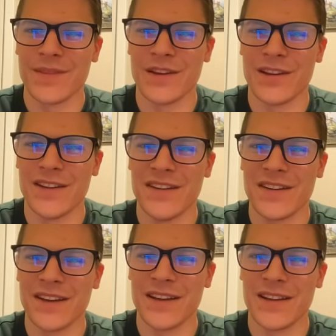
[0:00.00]
Alright, at least he's
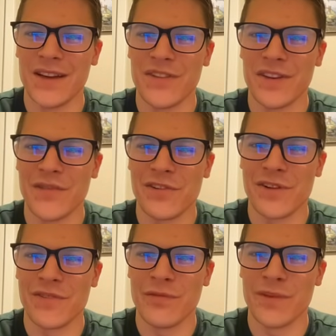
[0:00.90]
gonna kill off this
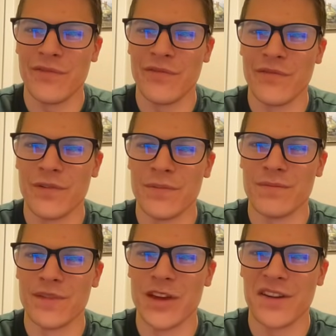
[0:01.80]
infantry
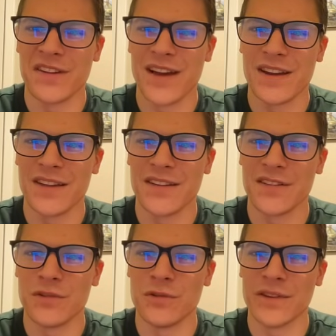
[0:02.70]
no, it's not, because
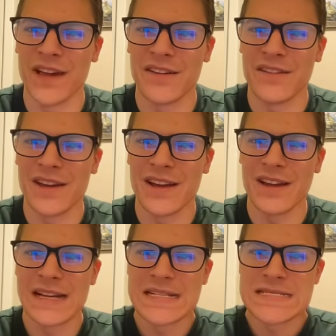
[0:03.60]
he's Cole, not
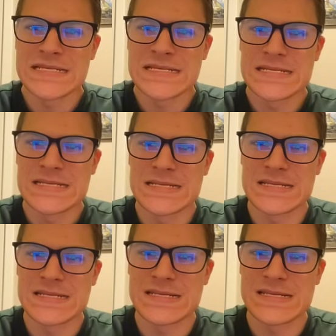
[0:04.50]
Jake.
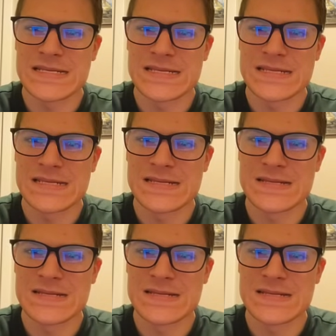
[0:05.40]
Okay.